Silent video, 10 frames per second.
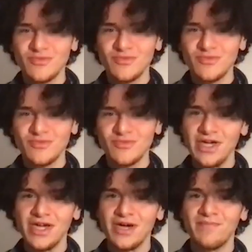would be
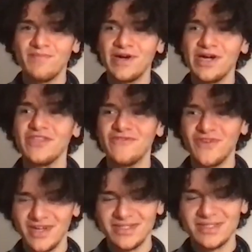my
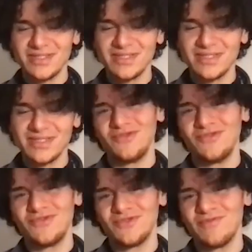advice to